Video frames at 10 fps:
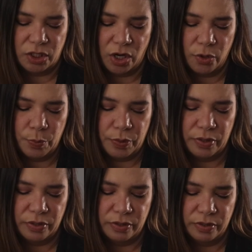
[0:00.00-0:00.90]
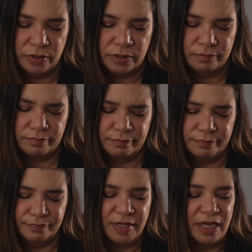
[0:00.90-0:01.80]
taupe.
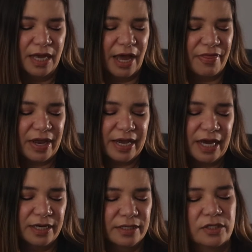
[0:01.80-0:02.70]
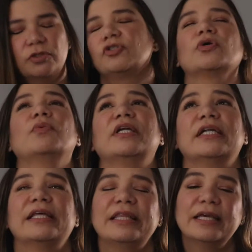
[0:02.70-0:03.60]
Hmm. I thought I got the neutral one,
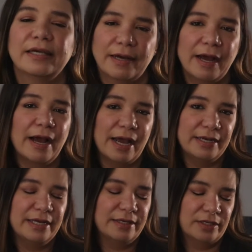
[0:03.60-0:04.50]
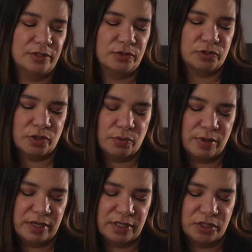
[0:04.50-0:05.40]
and I think I need the neutral
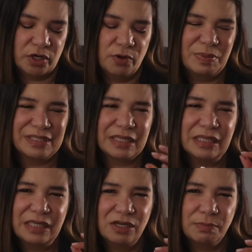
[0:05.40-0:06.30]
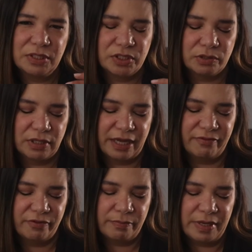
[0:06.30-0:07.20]
one. The taupe is a little bit too
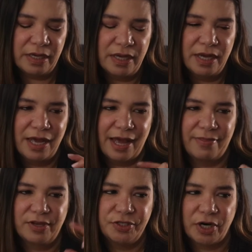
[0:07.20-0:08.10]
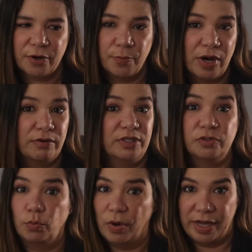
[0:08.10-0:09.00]
light for me, and the dark brown
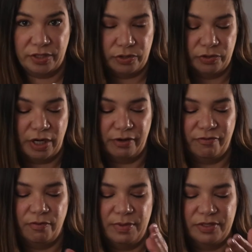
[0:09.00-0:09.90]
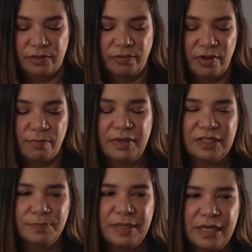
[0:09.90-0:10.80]
is way too dark for me. So there
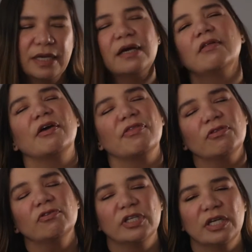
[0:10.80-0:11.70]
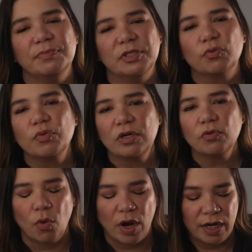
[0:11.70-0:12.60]
must be, I think there's an in-between
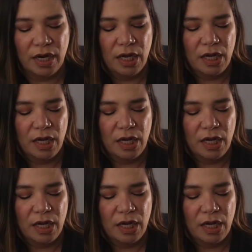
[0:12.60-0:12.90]
one